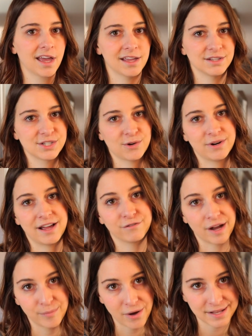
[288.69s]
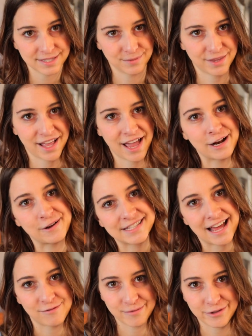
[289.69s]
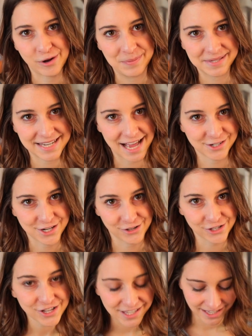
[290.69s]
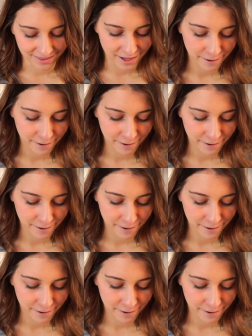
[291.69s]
And so whenever I bought something, I'd always have them throw a pistachio cookie in